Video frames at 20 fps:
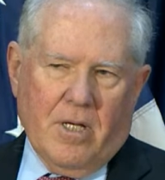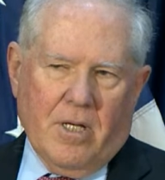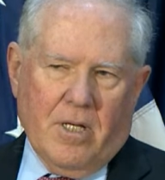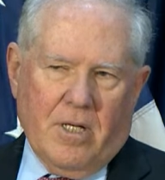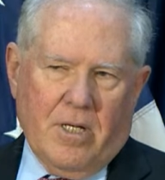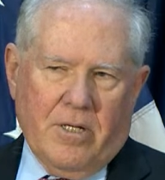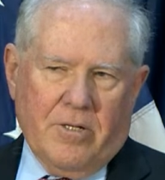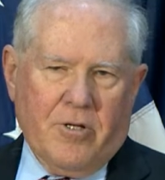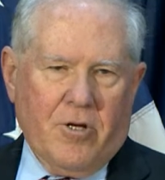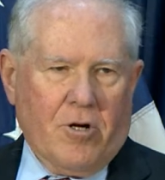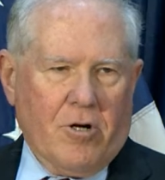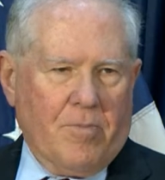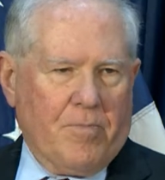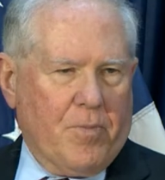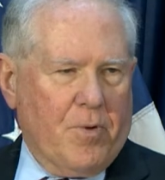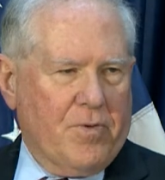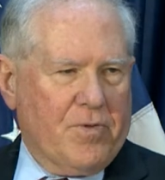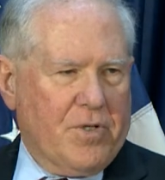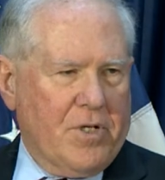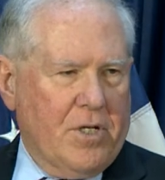And in Europe,
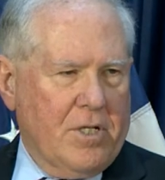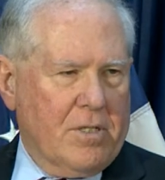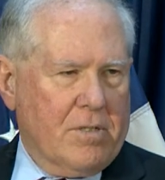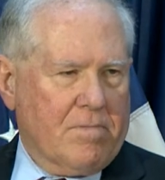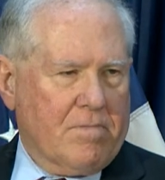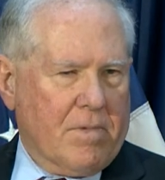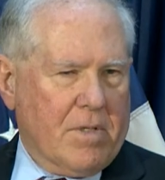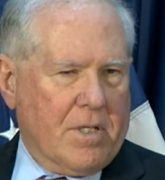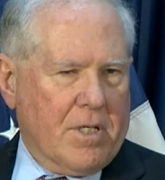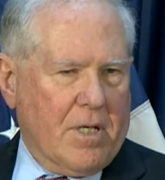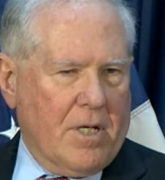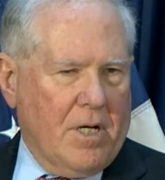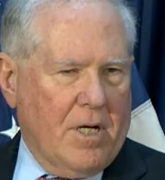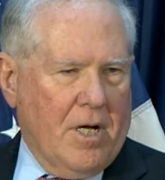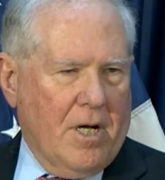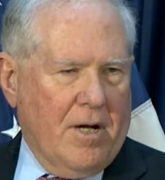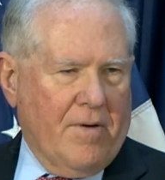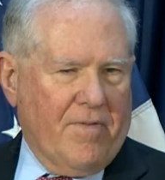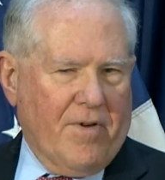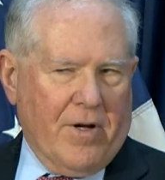we've seen
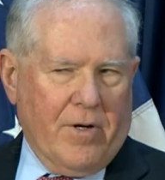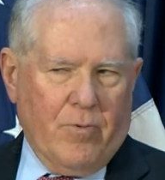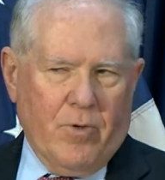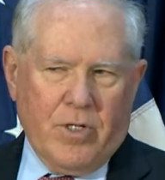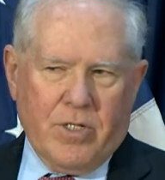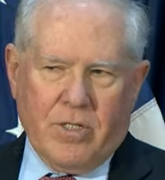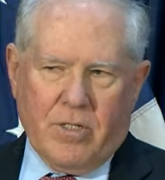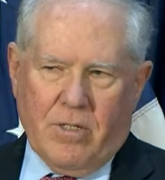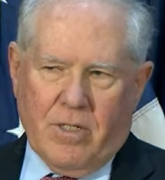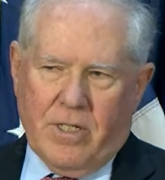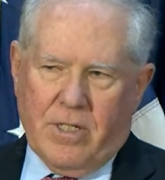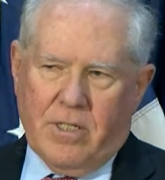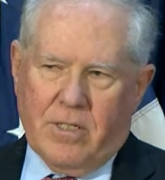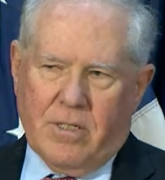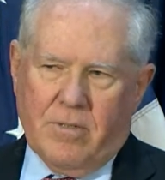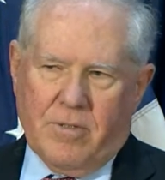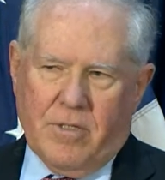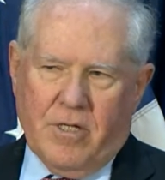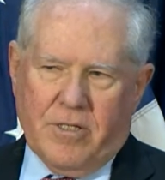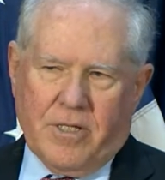very recently
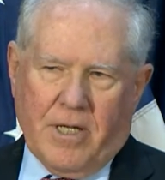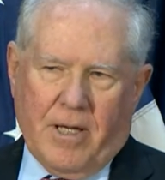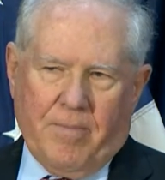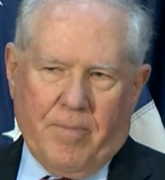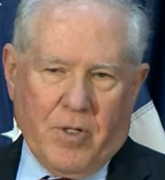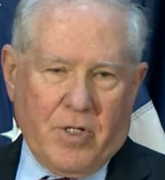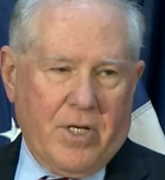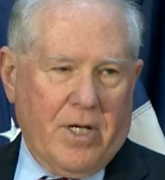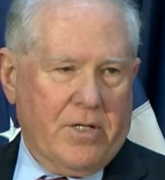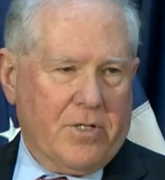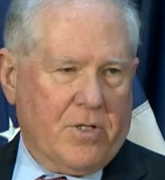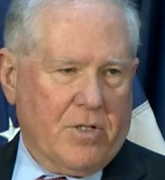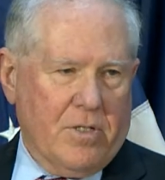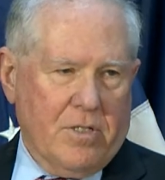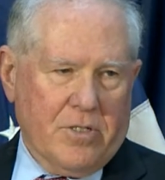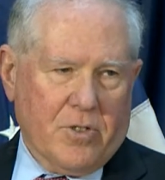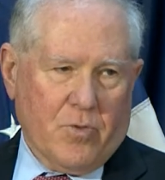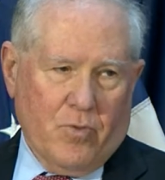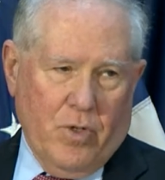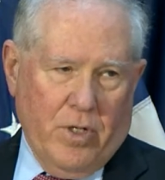that potential
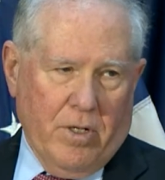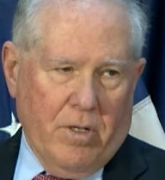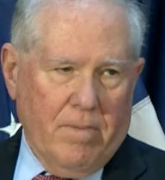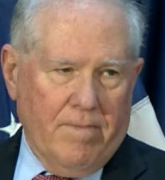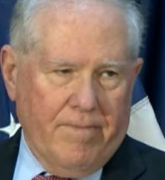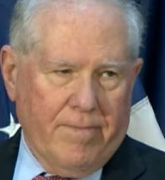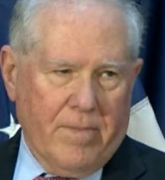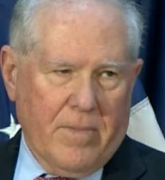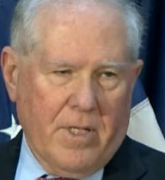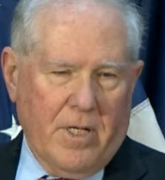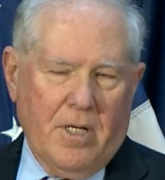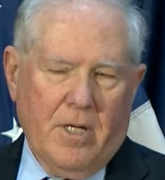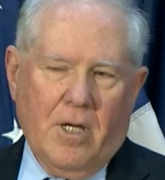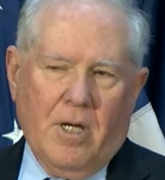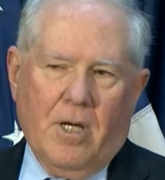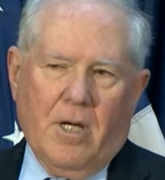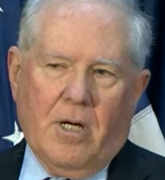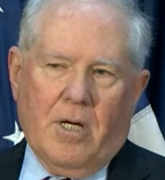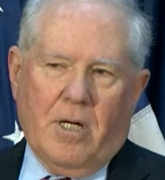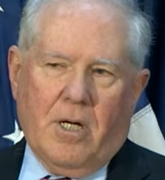is real,
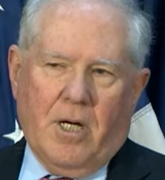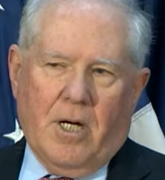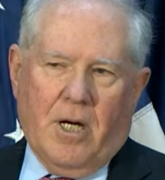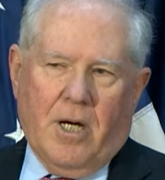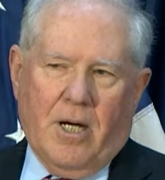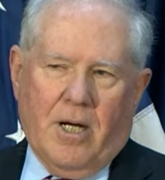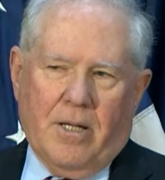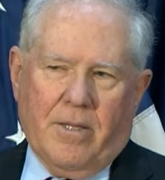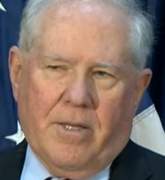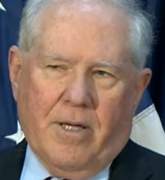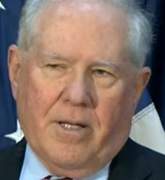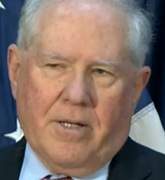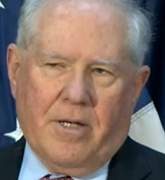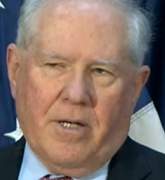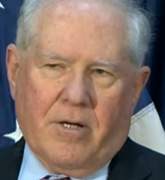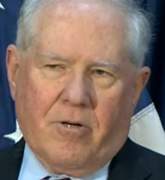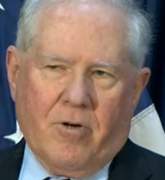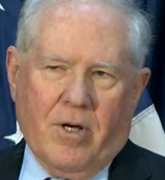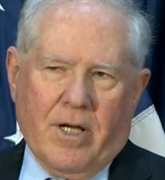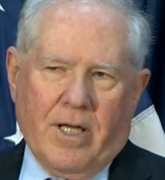that
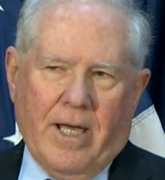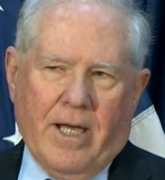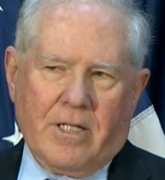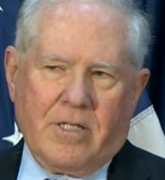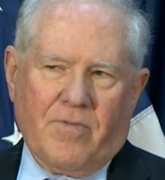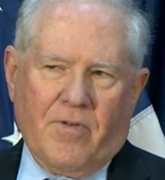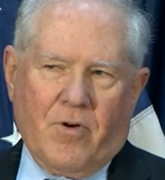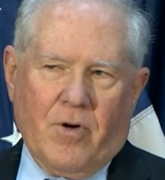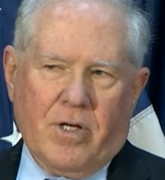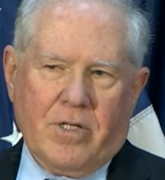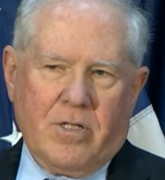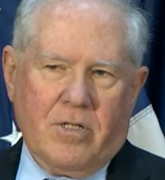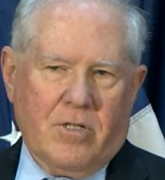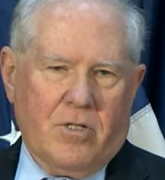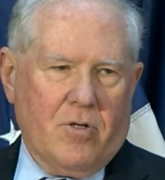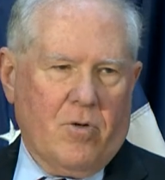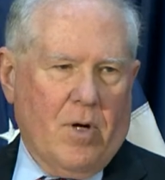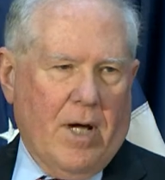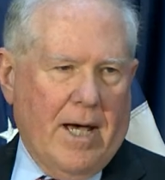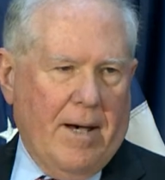acts of aggression
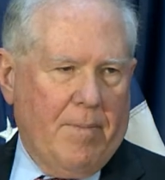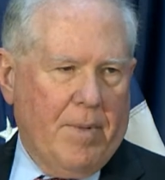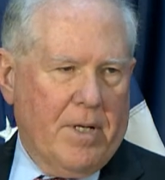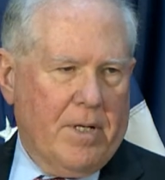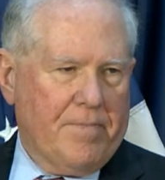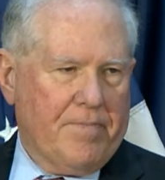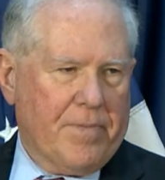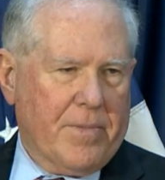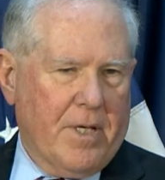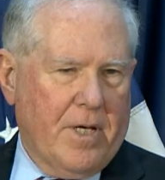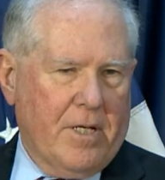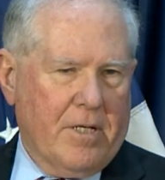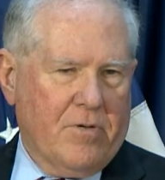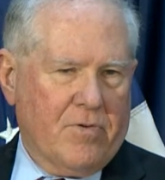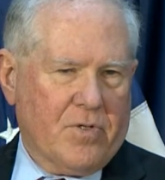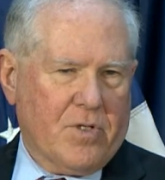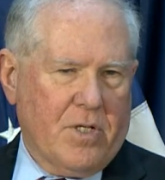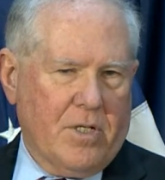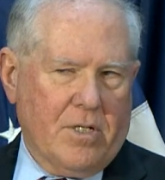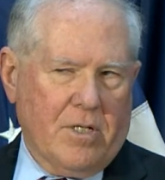do happen, and
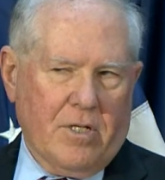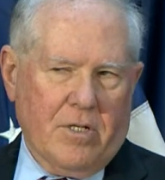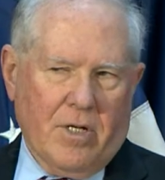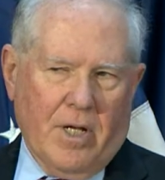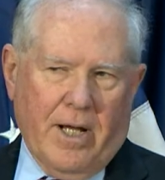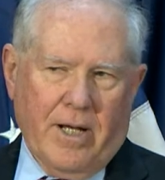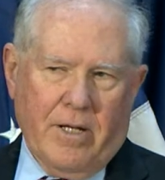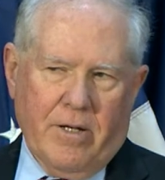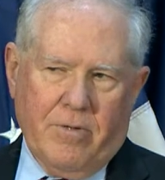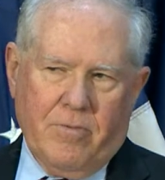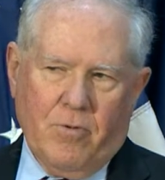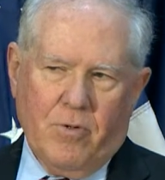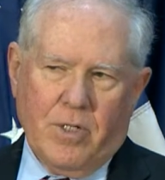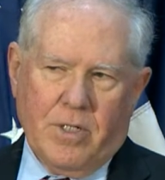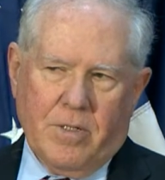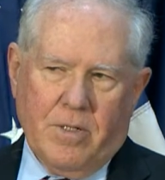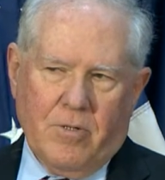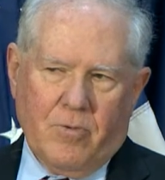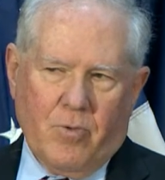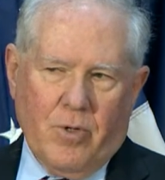you've seen a
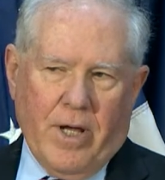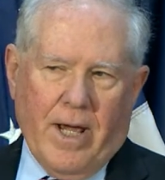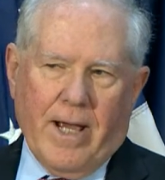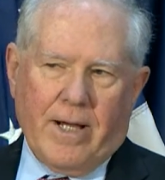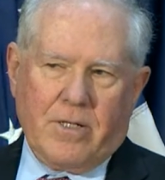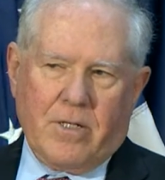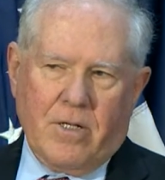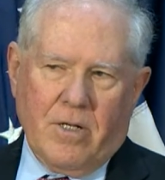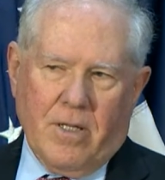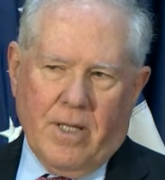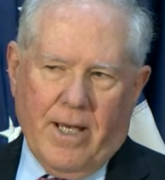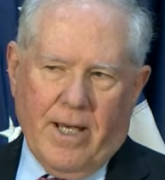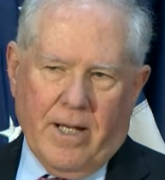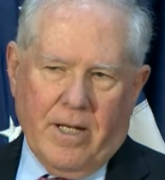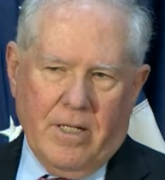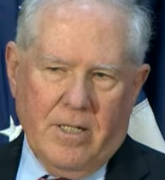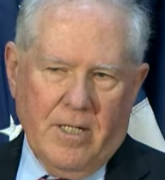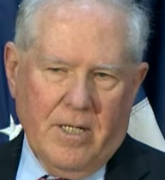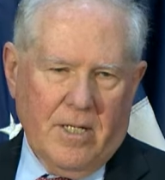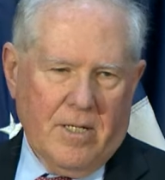united reaction to
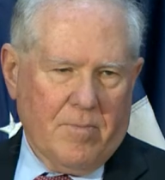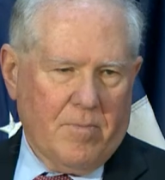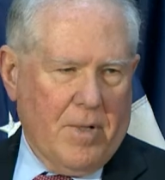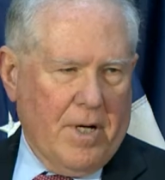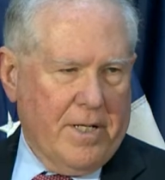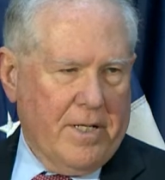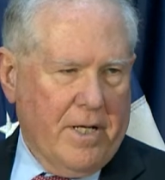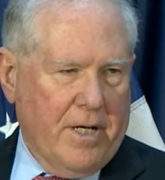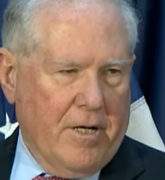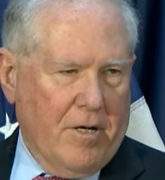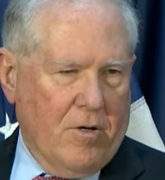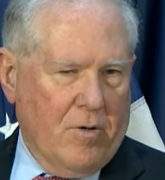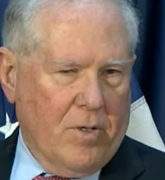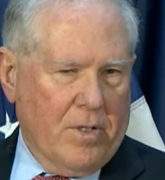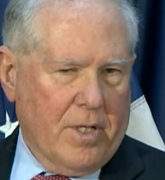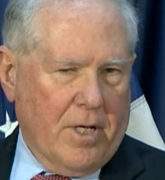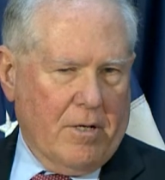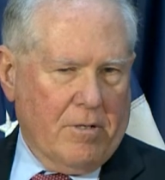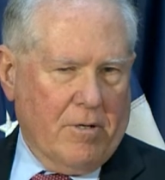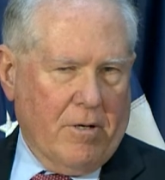that by NATO
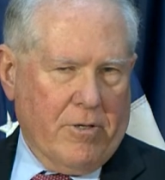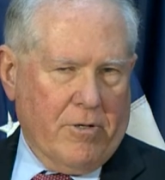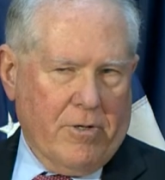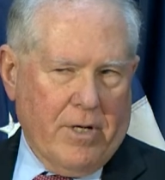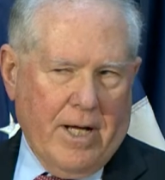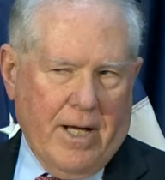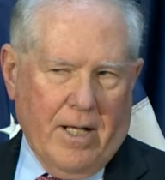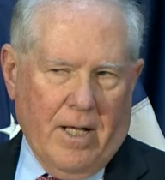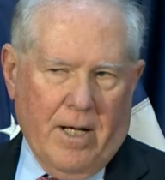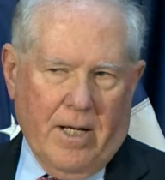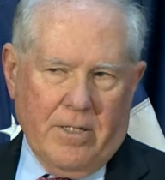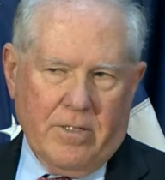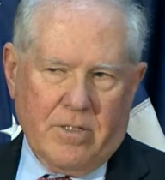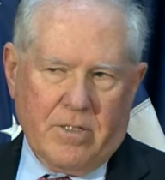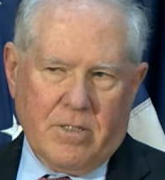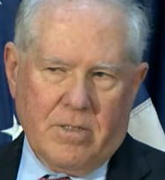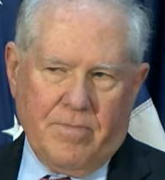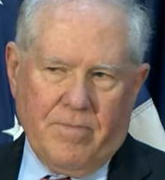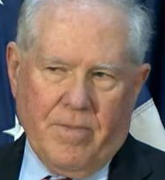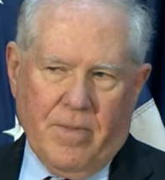and our other
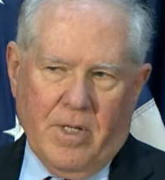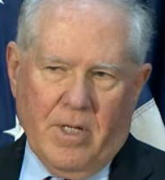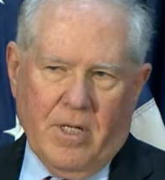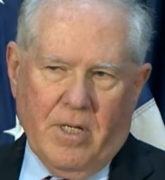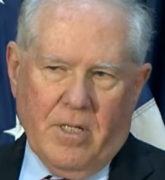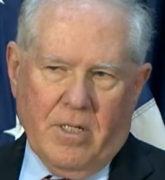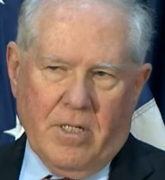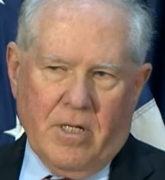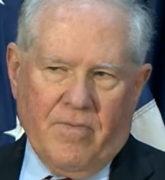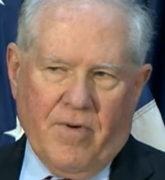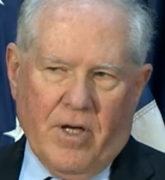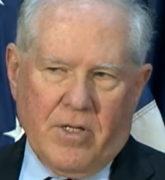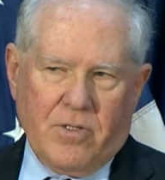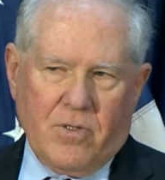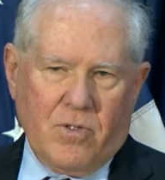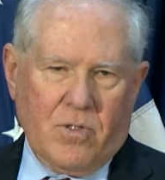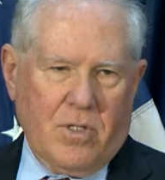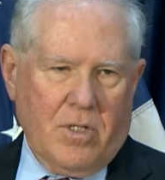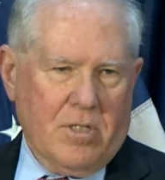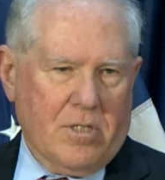allies. You've
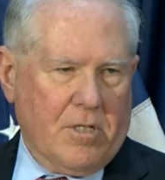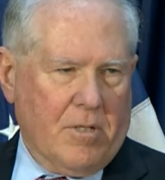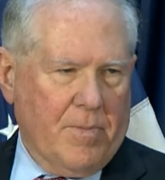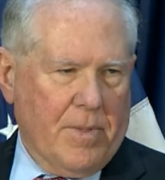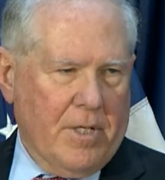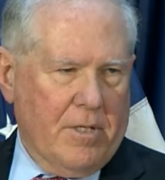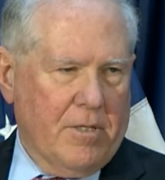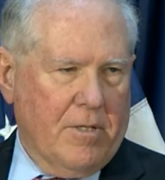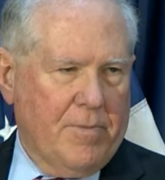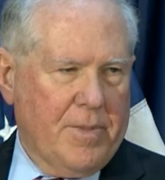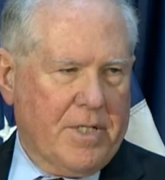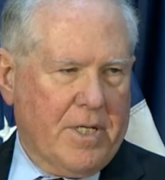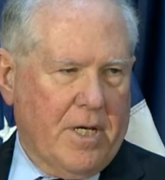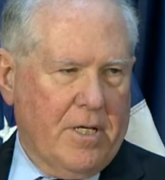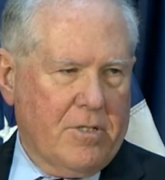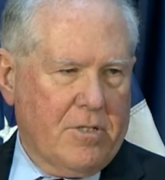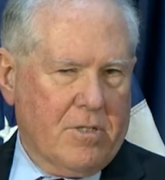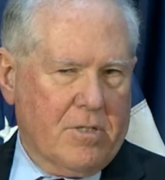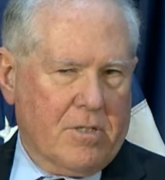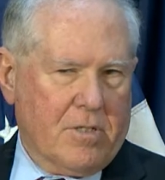also seen some of the
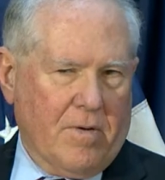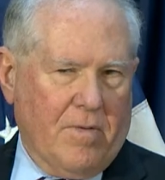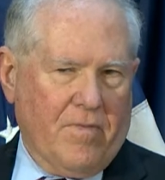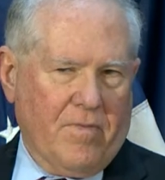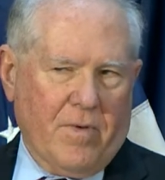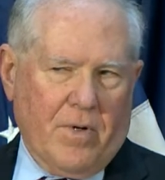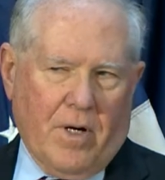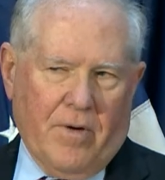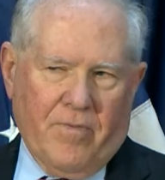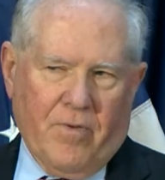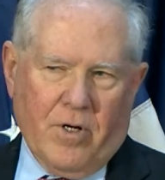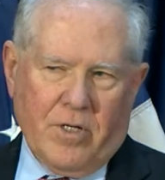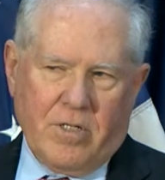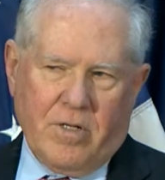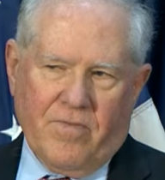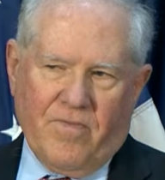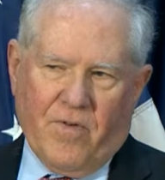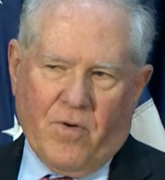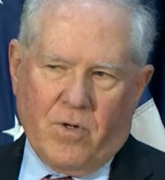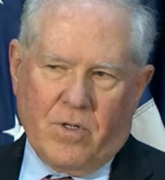limitations of
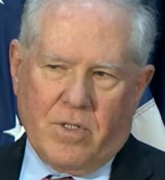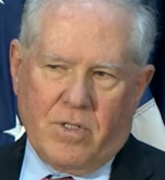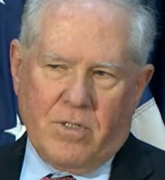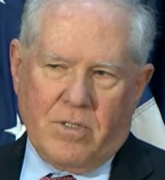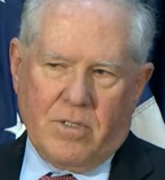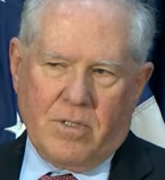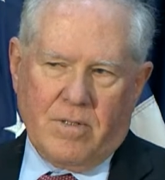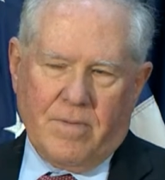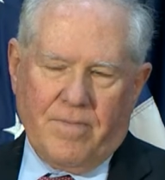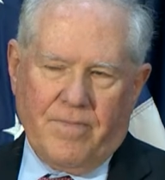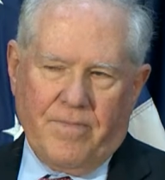Russian forces.